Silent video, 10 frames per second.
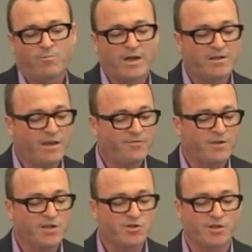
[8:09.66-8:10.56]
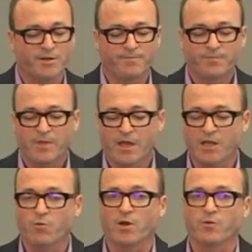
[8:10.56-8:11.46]
By definition,
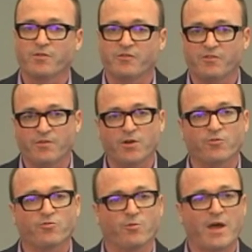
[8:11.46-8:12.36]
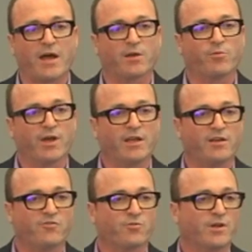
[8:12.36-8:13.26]
anyone with a severe traumatic brain
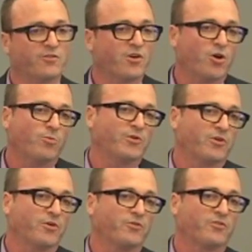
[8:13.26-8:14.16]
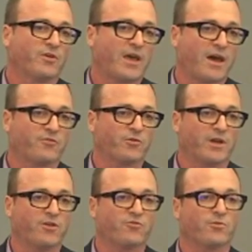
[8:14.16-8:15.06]
injury is comatose after
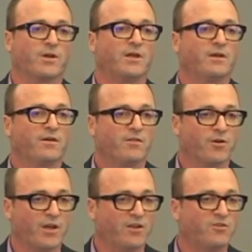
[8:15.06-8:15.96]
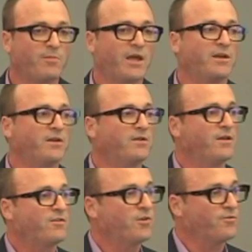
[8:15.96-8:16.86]
injury. They're intubated,
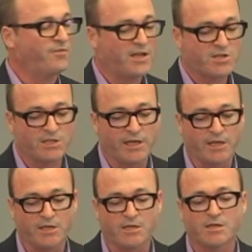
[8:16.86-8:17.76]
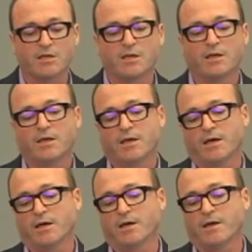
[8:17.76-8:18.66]
they're ventilated,
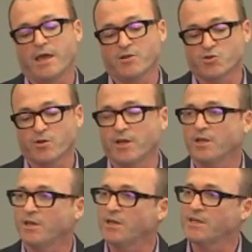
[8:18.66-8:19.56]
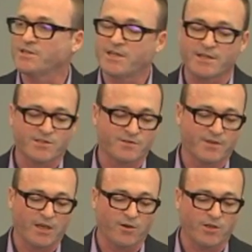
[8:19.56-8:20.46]
uh, and treated in an intensive
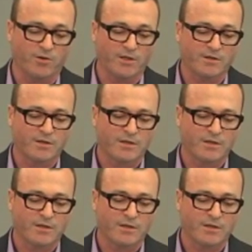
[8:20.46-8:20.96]
care unit.